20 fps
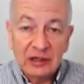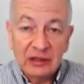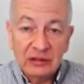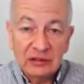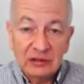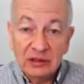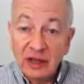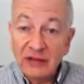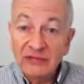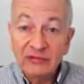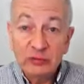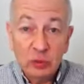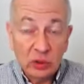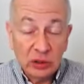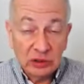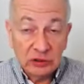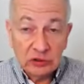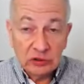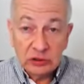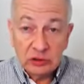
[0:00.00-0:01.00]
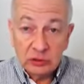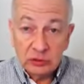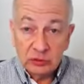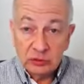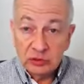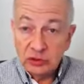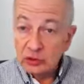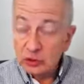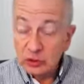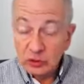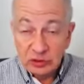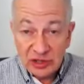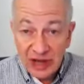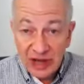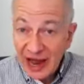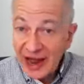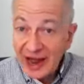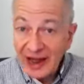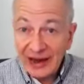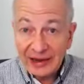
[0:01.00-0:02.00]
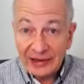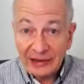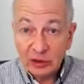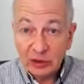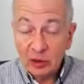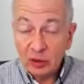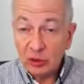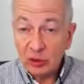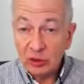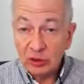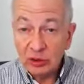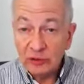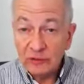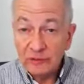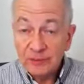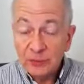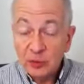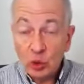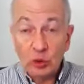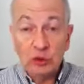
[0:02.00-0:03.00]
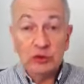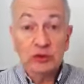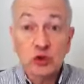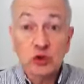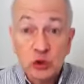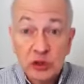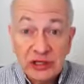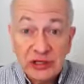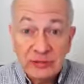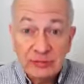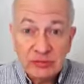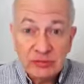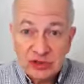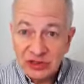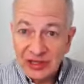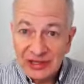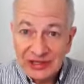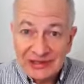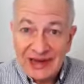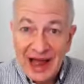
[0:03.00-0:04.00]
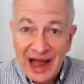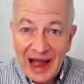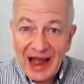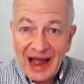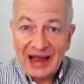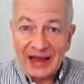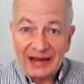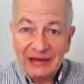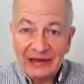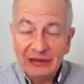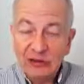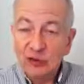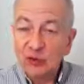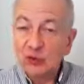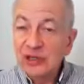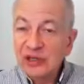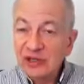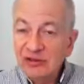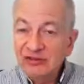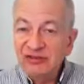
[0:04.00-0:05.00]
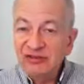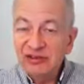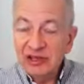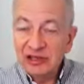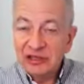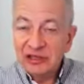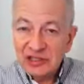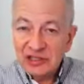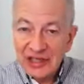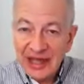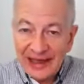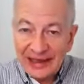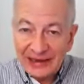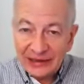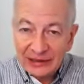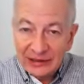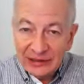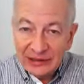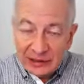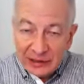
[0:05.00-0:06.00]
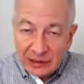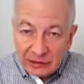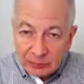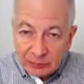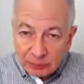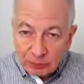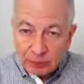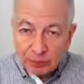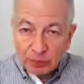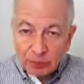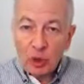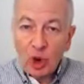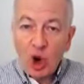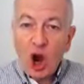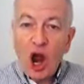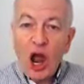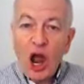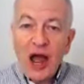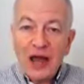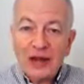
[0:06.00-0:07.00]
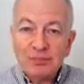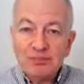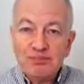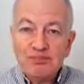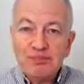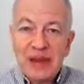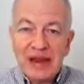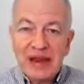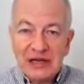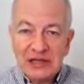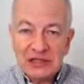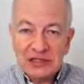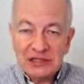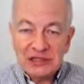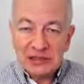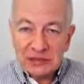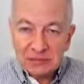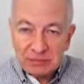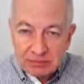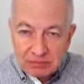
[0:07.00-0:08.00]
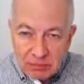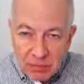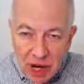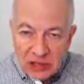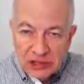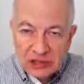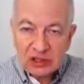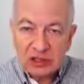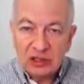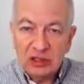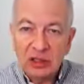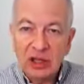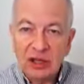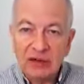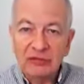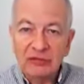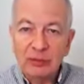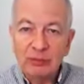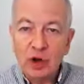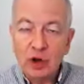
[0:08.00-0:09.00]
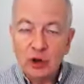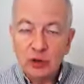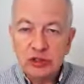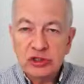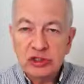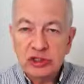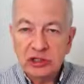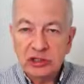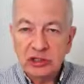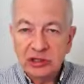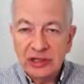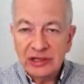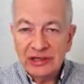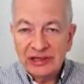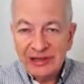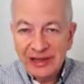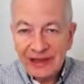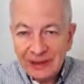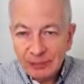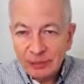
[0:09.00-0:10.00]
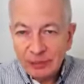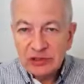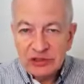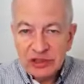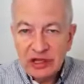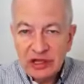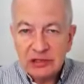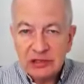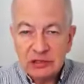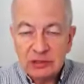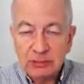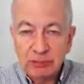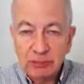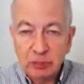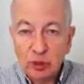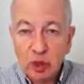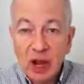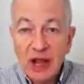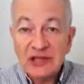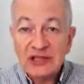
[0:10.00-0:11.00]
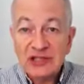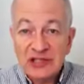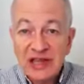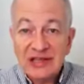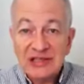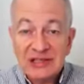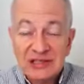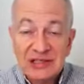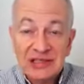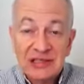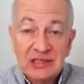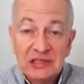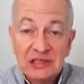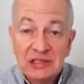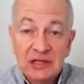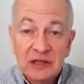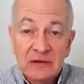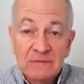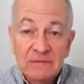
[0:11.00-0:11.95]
loved ones who die, or dreams that die. Grief is that broad-based muscle of emotion that enables us to process these